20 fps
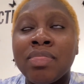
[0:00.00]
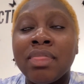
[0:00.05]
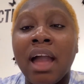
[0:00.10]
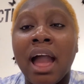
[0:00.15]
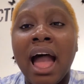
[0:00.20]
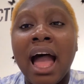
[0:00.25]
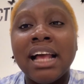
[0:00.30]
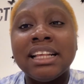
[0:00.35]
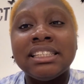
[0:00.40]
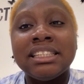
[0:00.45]

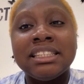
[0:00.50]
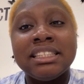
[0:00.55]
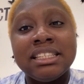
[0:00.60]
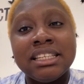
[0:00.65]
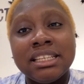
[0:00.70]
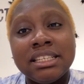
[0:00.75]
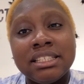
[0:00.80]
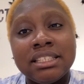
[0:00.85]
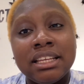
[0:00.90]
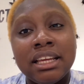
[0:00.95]
as
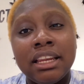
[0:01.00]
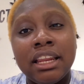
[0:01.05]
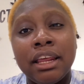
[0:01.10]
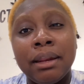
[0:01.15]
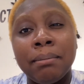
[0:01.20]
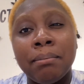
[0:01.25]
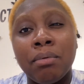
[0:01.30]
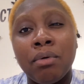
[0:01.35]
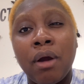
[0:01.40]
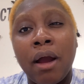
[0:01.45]
decent
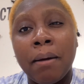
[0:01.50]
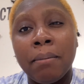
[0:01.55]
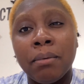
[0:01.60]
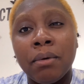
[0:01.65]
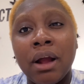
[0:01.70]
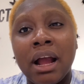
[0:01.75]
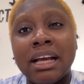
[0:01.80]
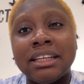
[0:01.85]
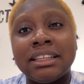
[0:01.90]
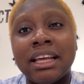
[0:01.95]
and proper
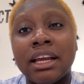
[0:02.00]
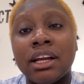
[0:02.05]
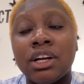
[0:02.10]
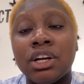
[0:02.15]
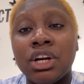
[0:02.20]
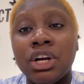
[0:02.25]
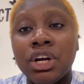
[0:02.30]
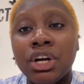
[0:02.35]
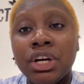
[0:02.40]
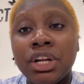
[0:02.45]
as I
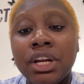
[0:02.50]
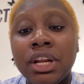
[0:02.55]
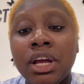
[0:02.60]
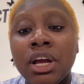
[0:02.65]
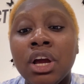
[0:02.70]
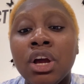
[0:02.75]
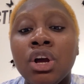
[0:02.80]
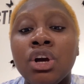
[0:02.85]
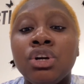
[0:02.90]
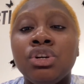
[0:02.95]
could,
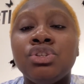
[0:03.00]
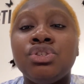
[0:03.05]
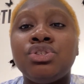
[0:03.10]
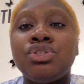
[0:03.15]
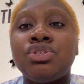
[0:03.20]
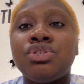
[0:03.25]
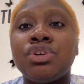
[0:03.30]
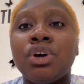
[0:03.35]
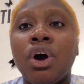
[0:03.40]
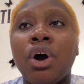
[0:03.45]

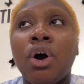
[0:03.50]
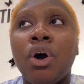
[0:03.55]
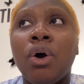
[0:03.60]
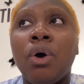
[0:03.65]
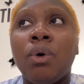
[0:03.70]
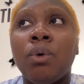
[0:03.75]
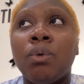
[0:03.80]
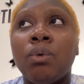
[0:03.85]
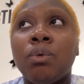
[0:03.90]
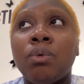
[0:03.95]

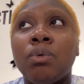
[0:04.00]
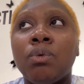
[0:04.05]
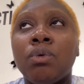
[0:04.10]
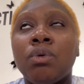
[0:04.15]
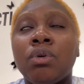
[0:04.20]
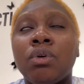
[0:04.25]
so